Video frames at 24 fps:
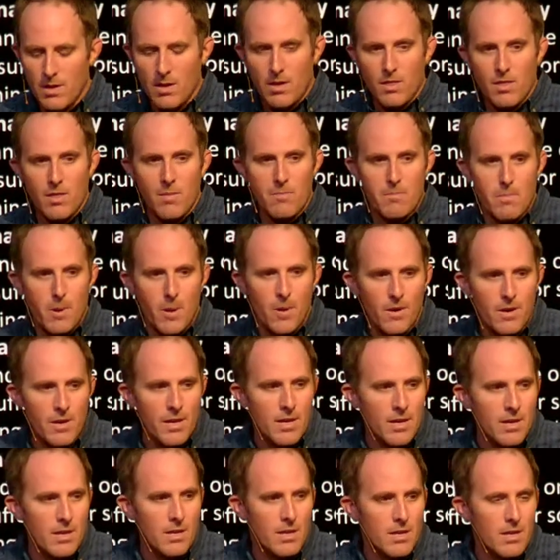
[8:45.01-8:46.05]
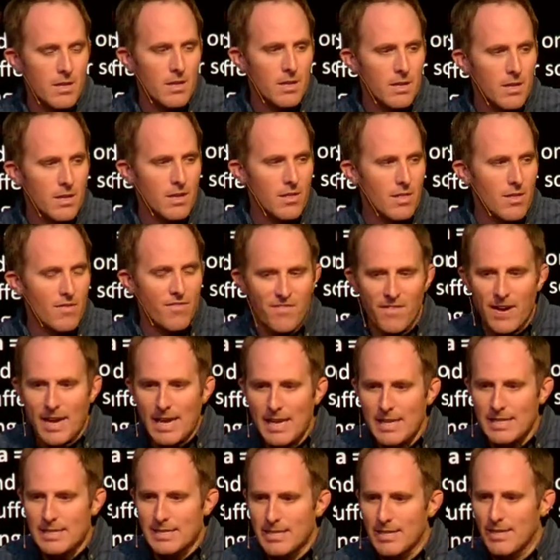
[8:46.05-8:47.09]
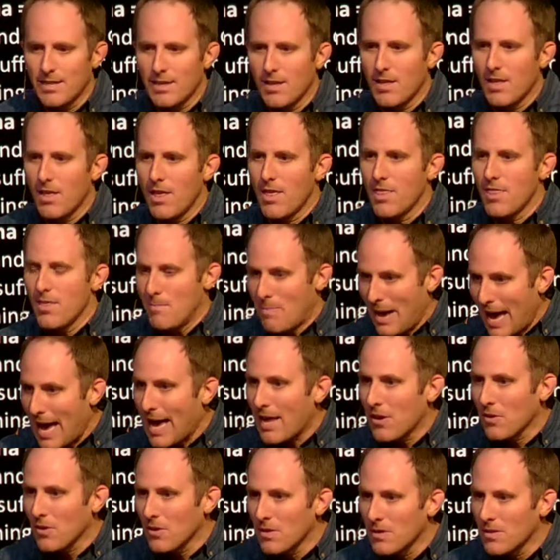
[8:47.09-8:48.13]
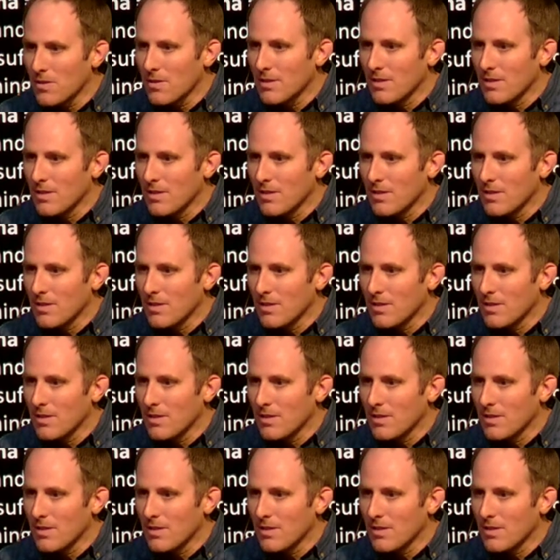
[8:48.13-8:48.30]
the burden, the fight, the battle,